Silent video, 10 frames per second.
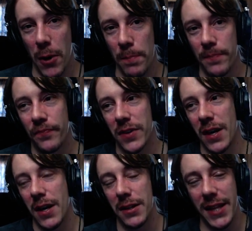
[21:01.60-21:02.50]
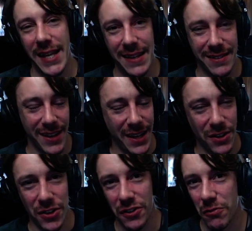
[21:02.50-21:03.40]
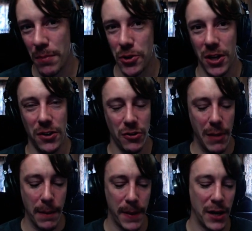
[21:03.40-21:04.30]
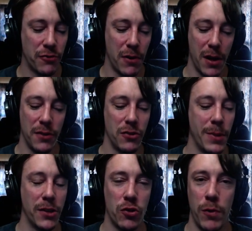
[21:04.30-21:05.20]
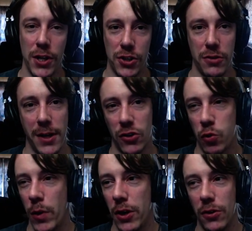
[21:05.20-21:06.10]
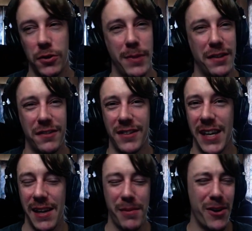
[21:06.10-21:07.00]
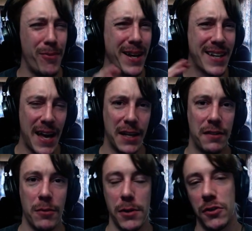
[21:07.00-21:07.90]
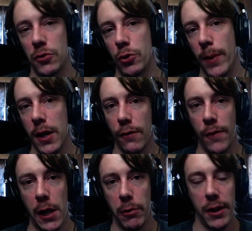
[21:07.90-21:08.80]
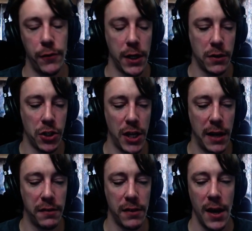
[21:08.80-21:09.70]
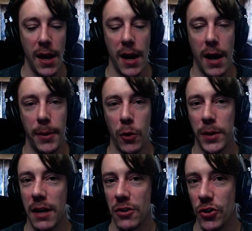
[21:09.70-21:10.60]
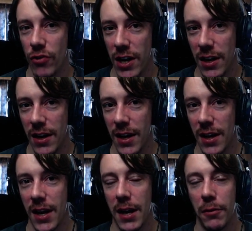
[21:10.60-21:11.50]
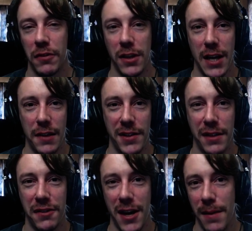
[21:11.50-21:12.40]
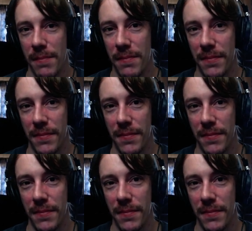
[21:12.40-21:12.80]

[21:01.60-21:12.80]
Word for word: well. Uh, links in the description to my Patreon, to my Twitch, to my Twitter, to my Steam. Oh my God, I got so much social media. Follow it if you get the chance. Uh, but I hope you guys enjoyed it, and I will see you guys next time.